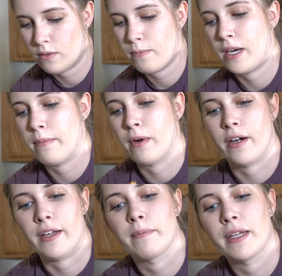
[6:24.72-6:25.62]
but I'm
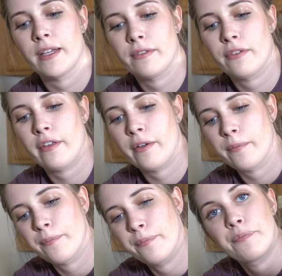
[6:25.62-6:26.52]
already committed, so.
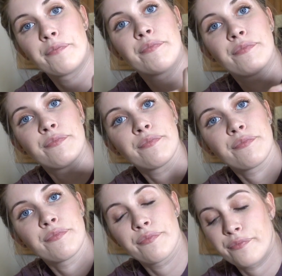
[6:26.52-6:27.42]

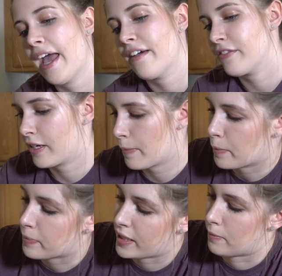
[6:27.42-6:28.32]
Half a cup
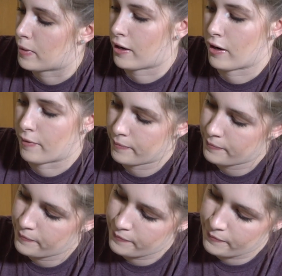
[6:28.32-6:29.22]
of peanut butter
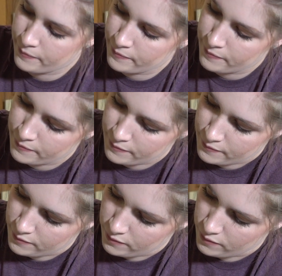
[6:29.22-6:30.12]

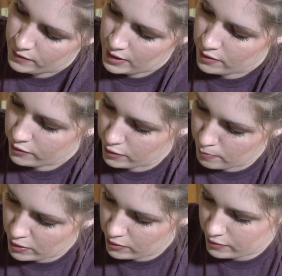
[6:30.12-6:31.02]
into the
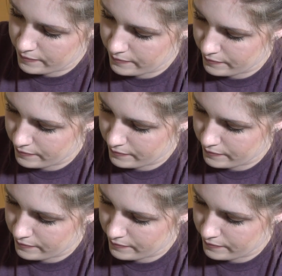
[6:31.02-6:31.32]
bowl.